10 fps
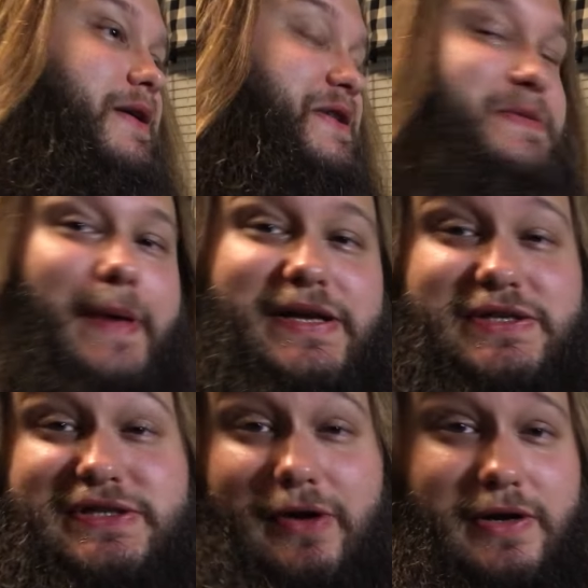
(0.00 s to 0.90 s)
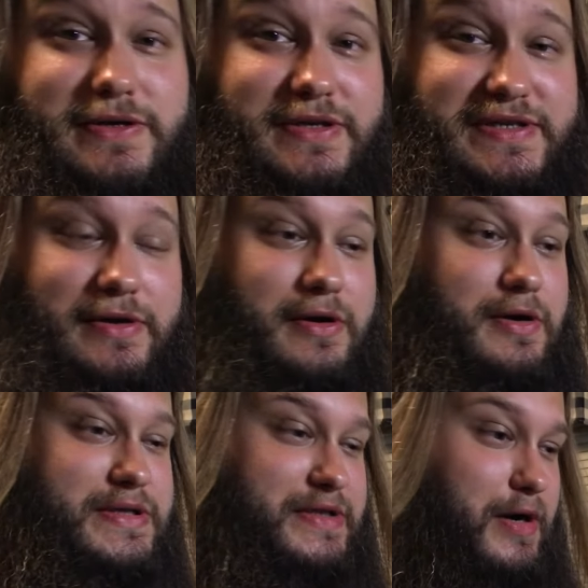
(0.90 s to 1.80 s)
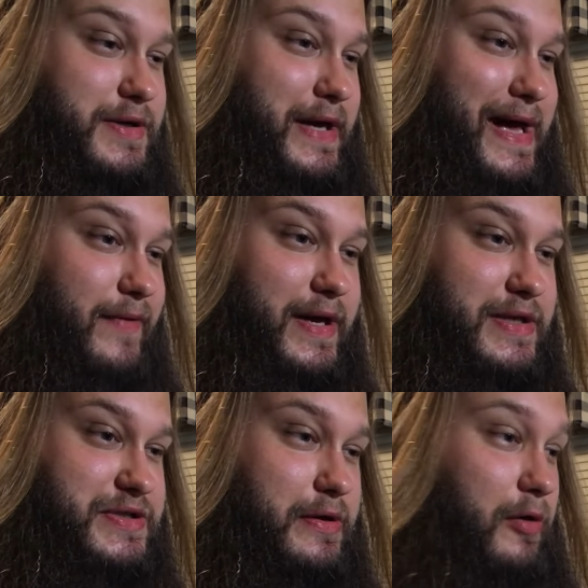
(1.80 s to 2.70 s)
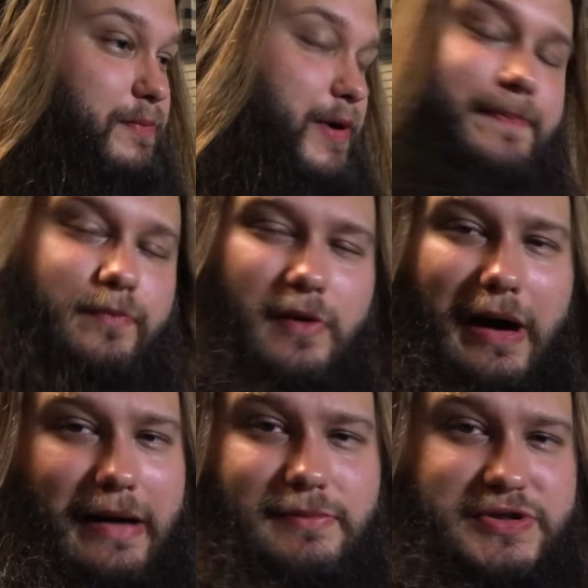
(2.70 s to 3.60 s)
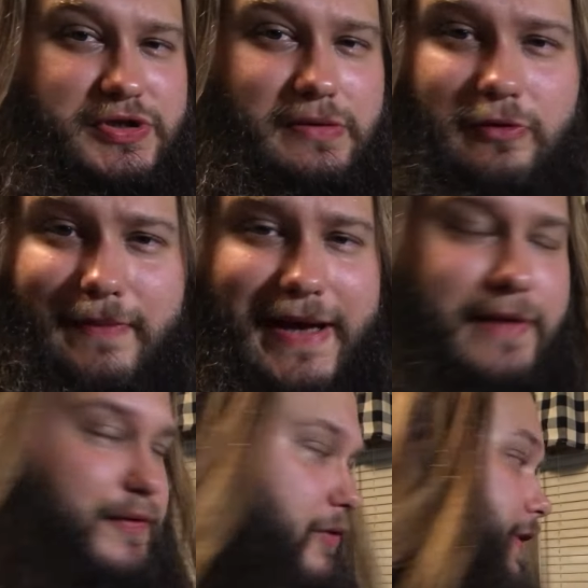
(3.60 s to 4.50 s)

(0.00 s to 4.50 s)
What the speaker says: Speech is starting to slur, starting to have a heat stroke, but I'm sure we'll make it through